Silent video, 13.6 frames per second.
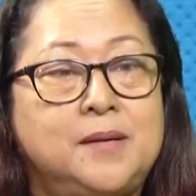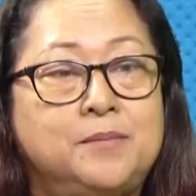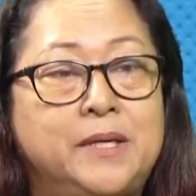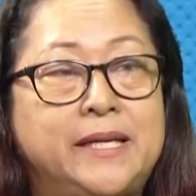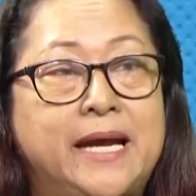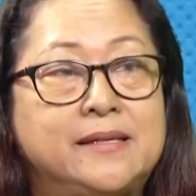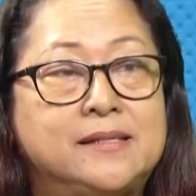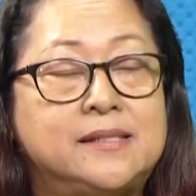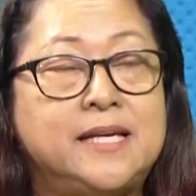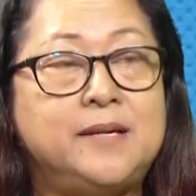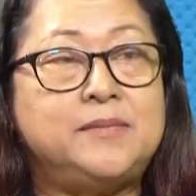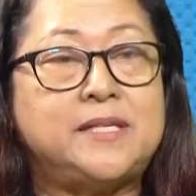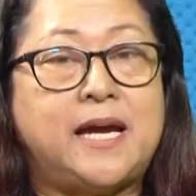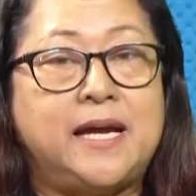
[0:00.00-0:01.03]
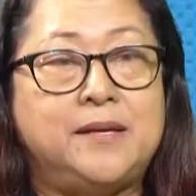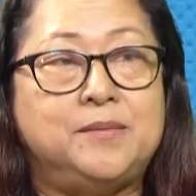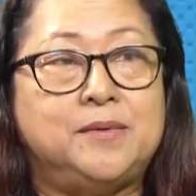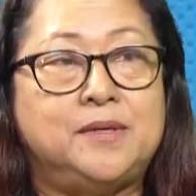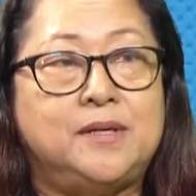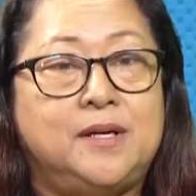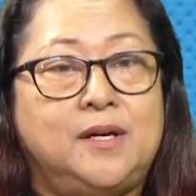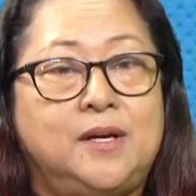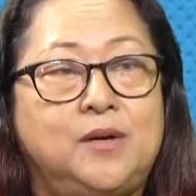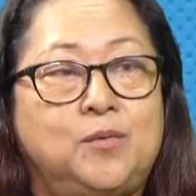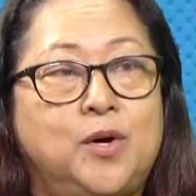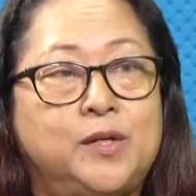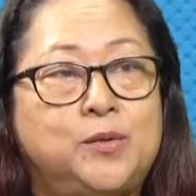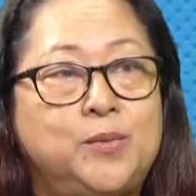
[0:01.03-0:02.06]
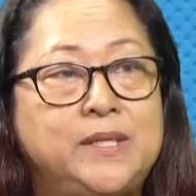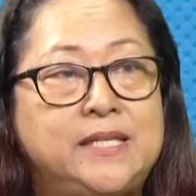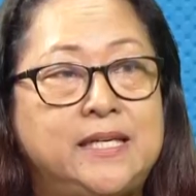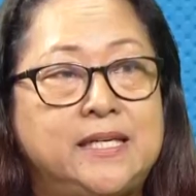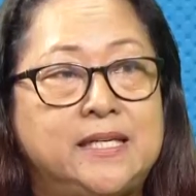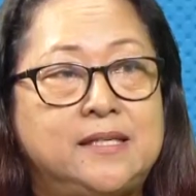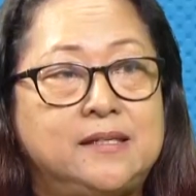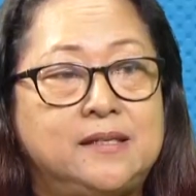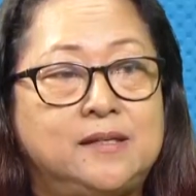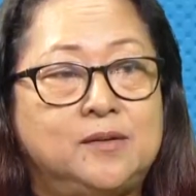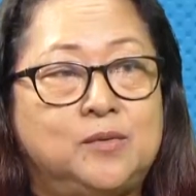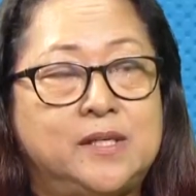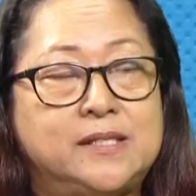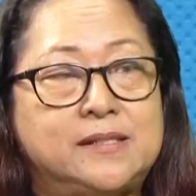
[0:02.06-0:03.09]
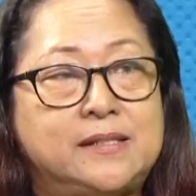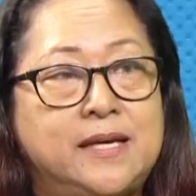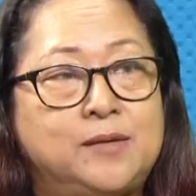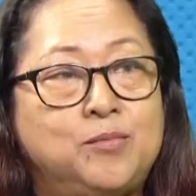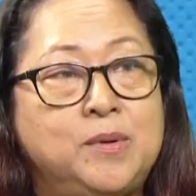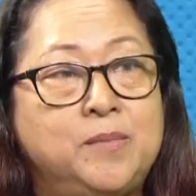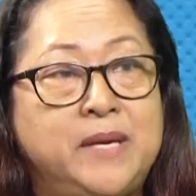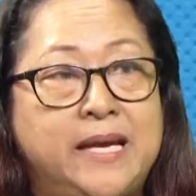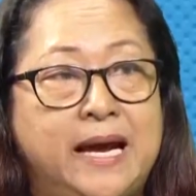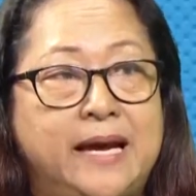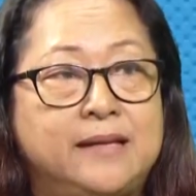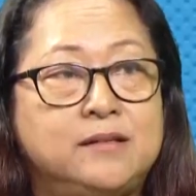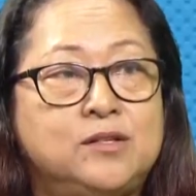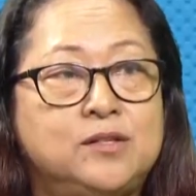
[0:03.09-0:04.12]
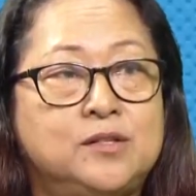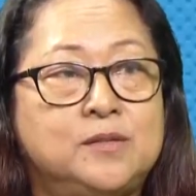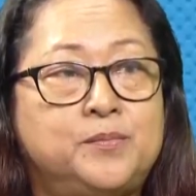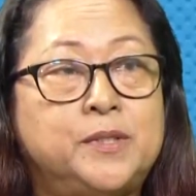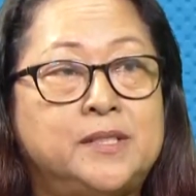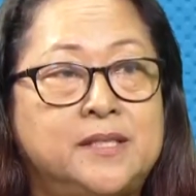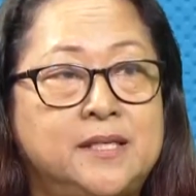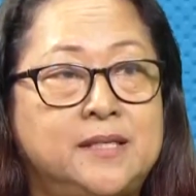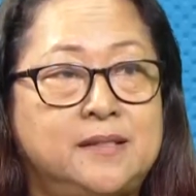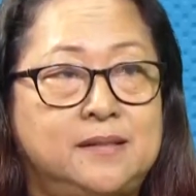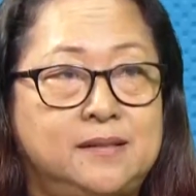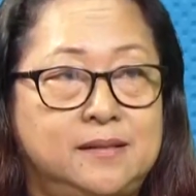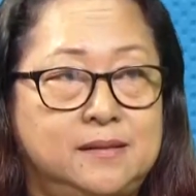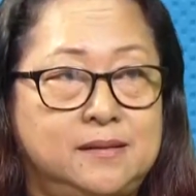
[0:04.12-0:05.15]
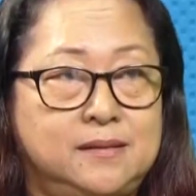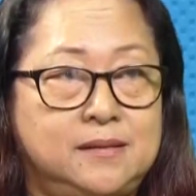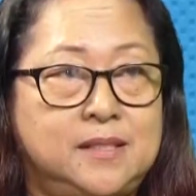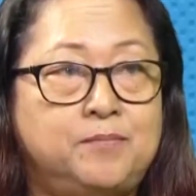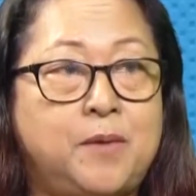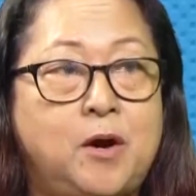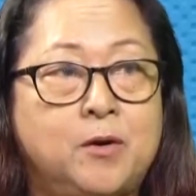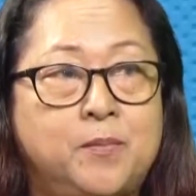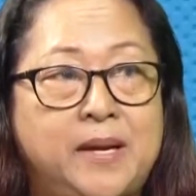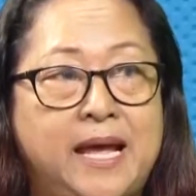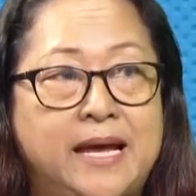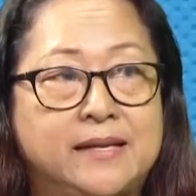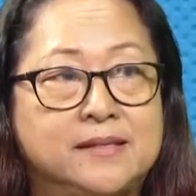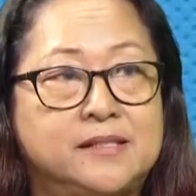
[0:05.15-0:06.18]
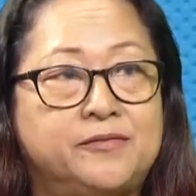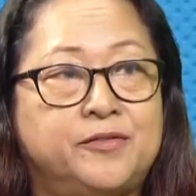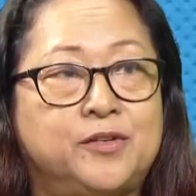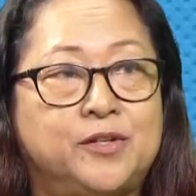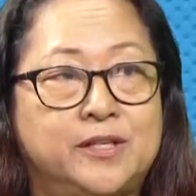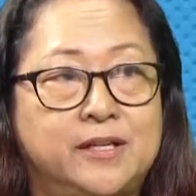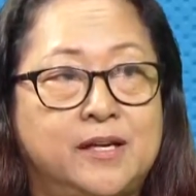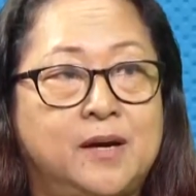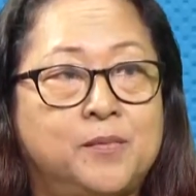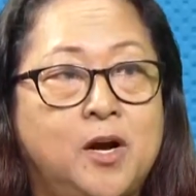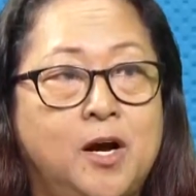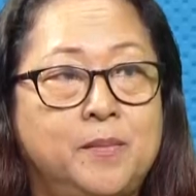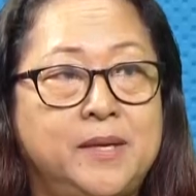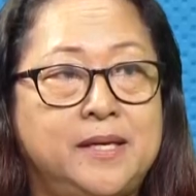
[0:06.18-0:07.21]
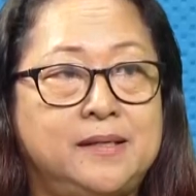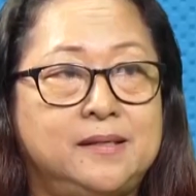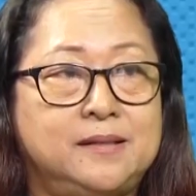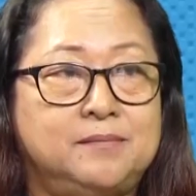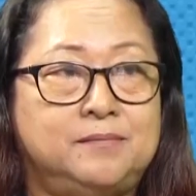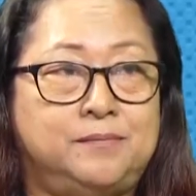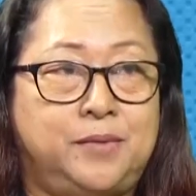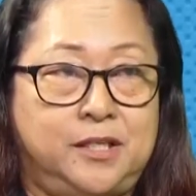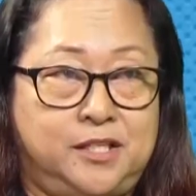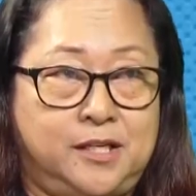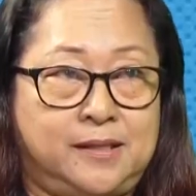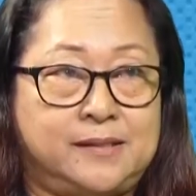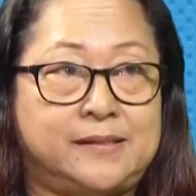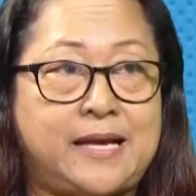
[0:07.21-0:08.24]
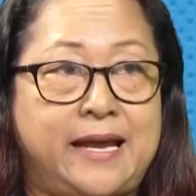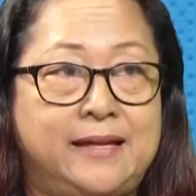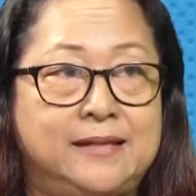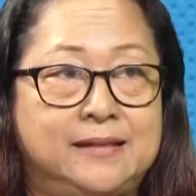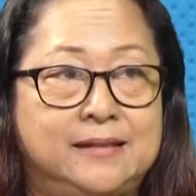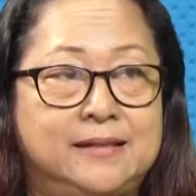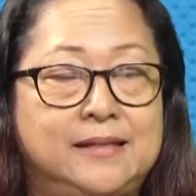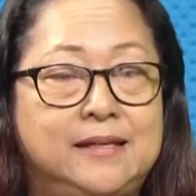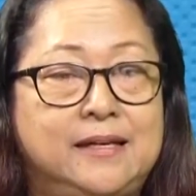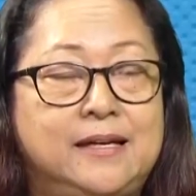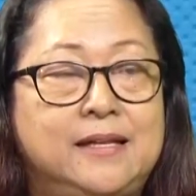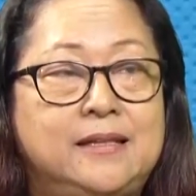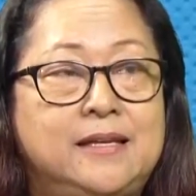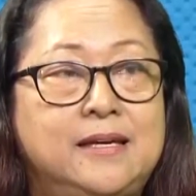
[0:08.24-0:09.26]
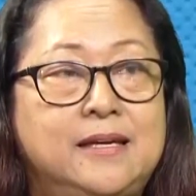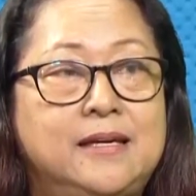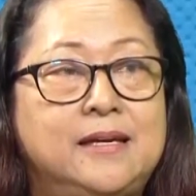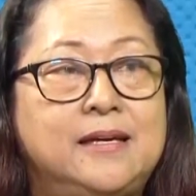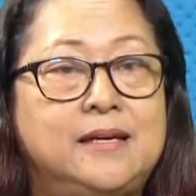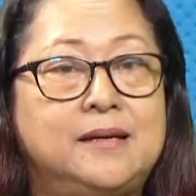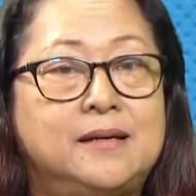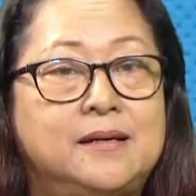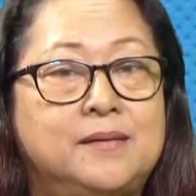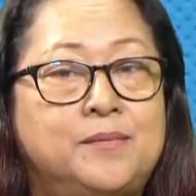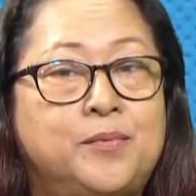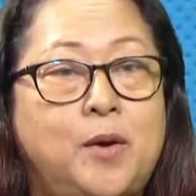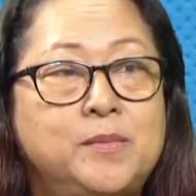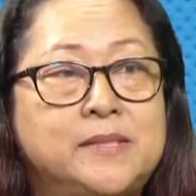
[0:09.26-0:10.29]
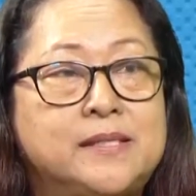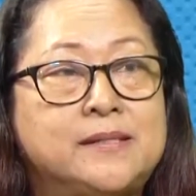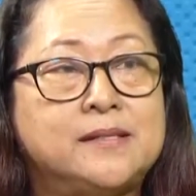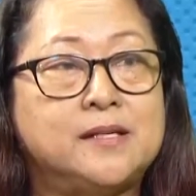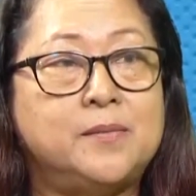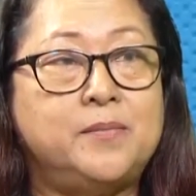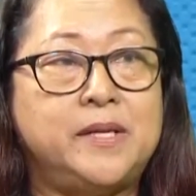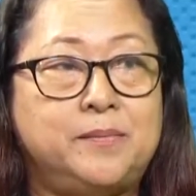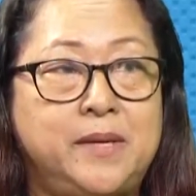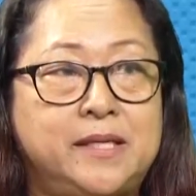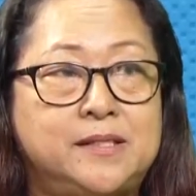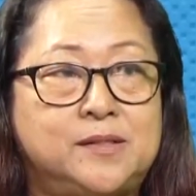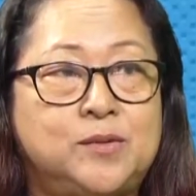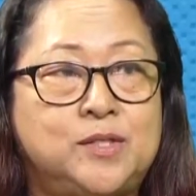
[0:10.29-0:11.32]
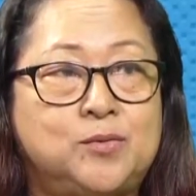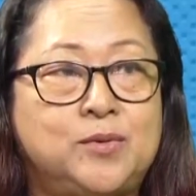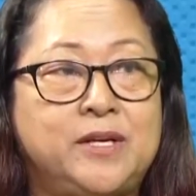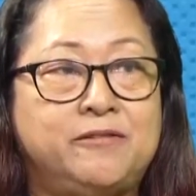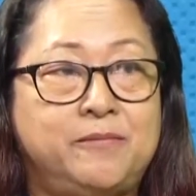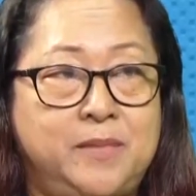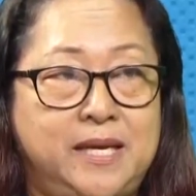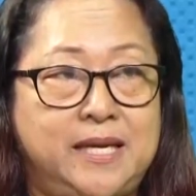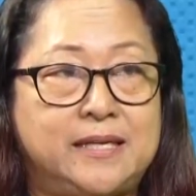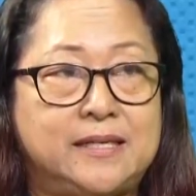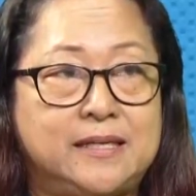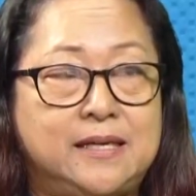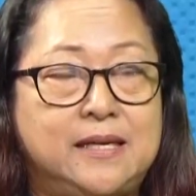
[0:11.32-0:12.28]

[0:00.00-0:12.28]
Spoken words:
But at the same time, what we did was that we began to put in our plans for the upcoming budget cycle, the promises and commitments which we have made.